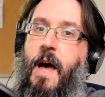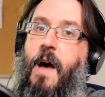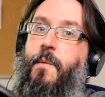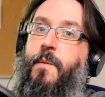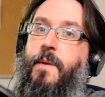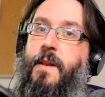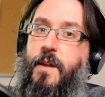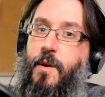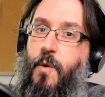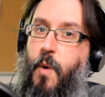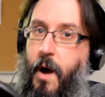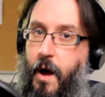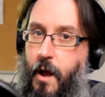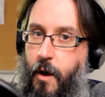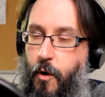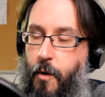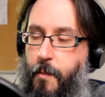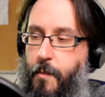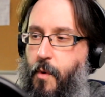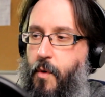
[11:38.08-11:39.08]
we need quite a
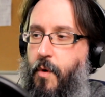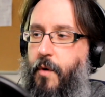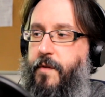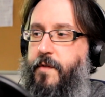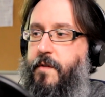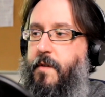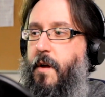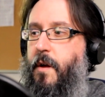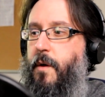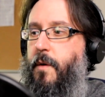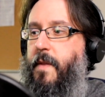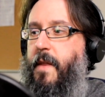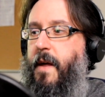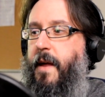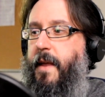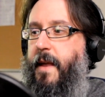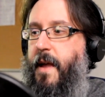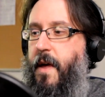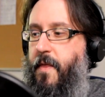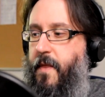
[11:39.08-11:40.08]
lot more. So I
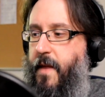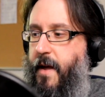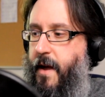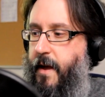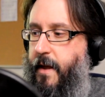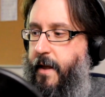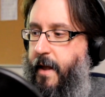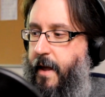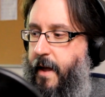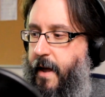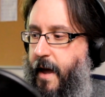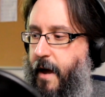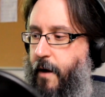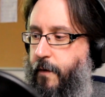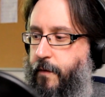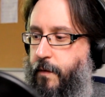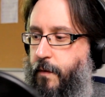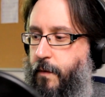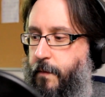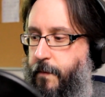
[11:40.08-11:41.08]
get that gear
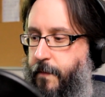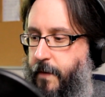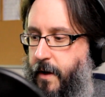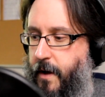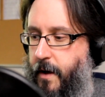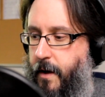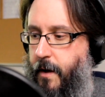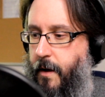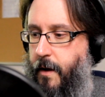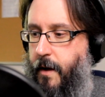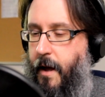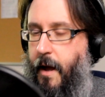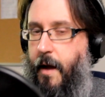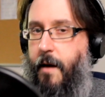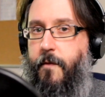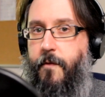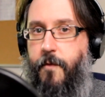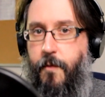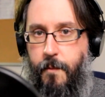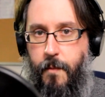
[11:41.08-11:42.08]
out of
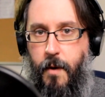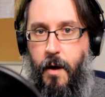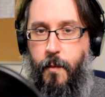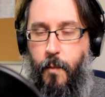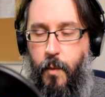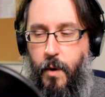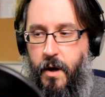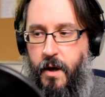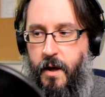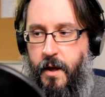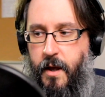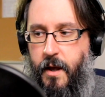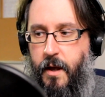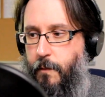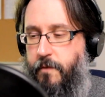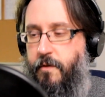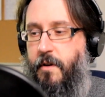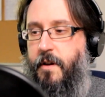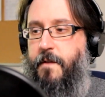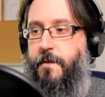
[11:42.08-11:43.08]
from my work. We
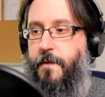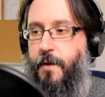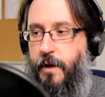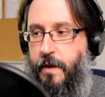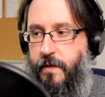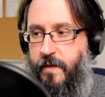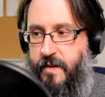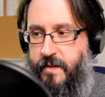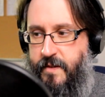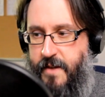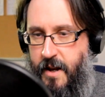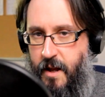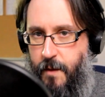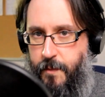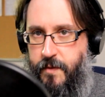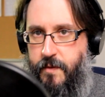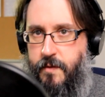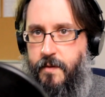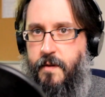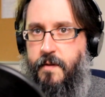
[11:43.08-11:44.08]
tried a few different
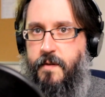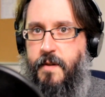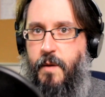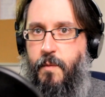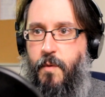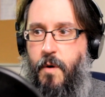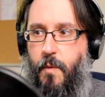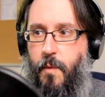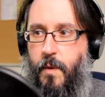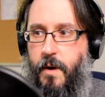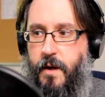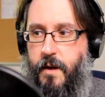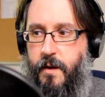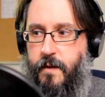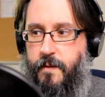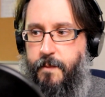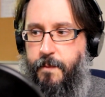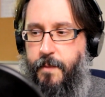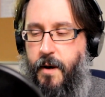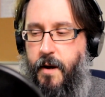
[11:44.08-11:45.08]
setups to see what
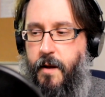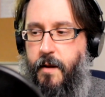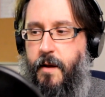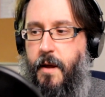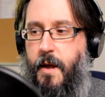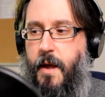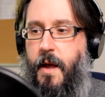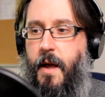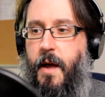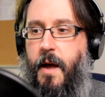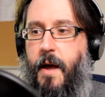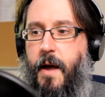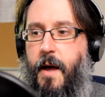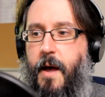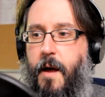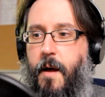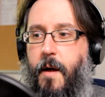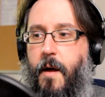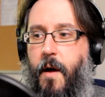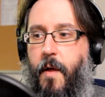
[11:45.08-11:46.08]
works, but
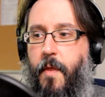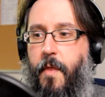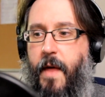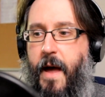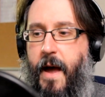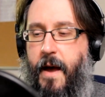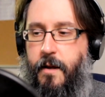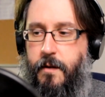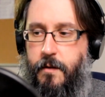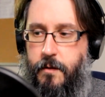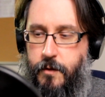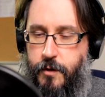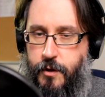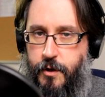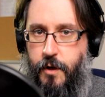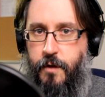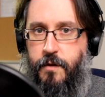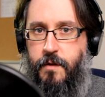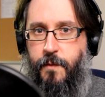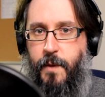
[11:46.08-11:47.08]
on that
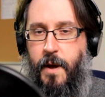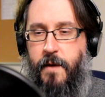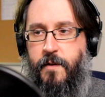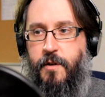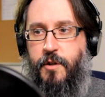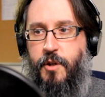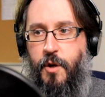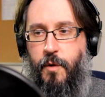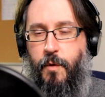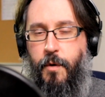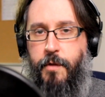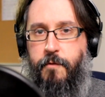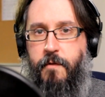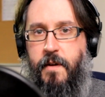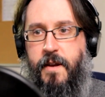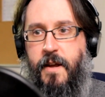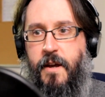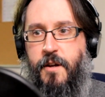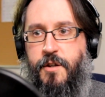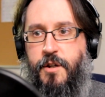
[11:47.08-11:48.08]
shoot, so if we have a 2 or 3
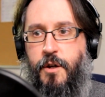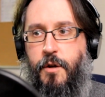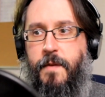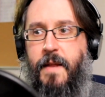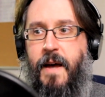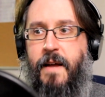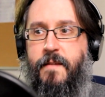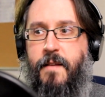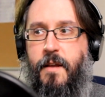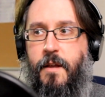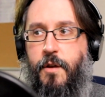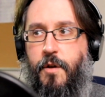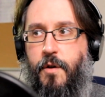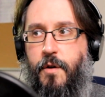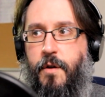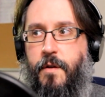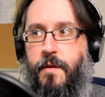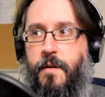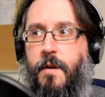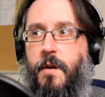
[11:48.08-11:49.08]
day shoot, that's a
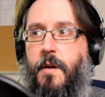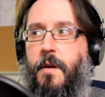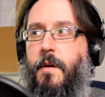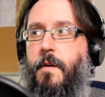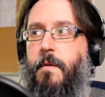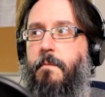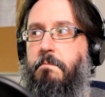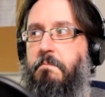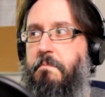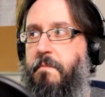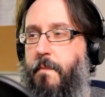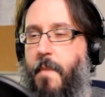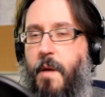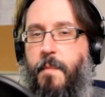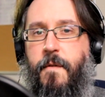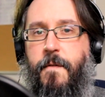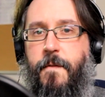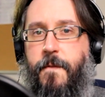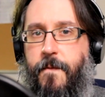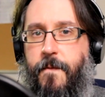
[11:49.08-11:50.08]
good maybe